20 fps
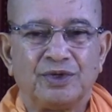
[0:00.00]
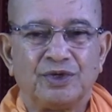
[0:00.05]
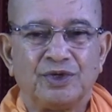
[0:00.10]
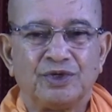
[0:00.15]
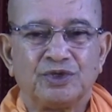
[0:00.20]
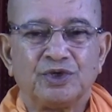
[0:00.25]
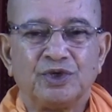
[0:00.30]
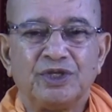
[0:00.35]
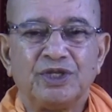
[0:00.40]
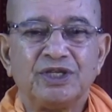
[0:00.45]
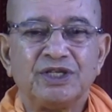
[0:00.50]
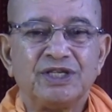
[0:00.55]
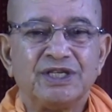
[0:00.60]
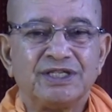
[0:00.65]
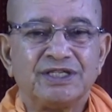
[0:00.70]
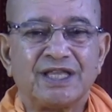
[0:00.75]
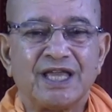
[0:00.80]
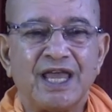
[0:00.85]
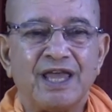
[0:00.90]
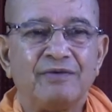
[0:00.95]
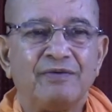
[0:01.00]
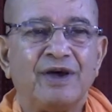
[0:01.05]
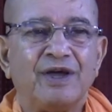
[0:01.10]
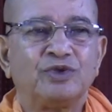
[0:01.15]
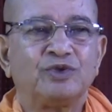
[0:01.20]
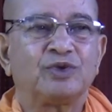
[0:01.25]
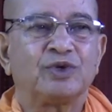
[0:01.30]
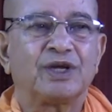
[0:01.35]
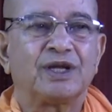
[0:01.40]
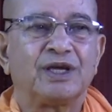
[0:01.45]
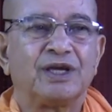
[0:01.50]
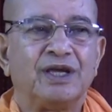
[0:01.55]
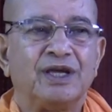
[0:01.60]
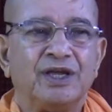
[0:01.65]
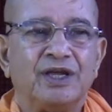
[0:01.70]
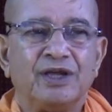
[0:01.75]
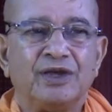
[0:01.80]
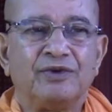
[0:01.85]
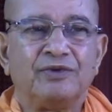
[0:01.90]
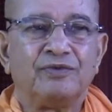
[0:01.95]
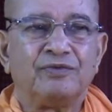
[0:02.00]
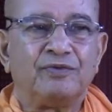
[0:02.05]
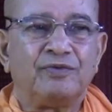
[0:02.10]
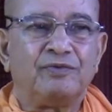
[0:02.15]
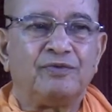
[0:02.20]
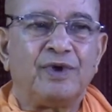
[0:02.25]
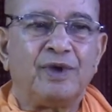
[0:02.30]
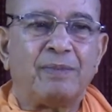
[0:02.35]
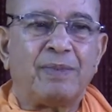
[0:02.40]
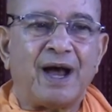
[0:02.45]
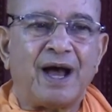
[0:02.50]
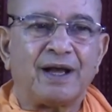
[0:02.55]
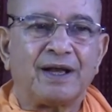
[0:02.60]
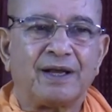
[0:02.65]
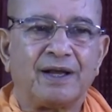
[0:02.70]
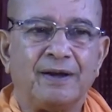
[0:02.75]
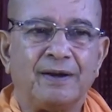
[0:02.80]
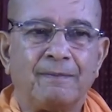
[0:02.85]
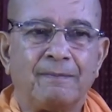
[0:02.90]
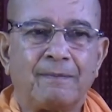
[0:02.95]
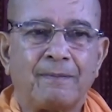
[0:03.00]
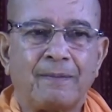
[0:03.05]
So this is Daivasura Vibhaga.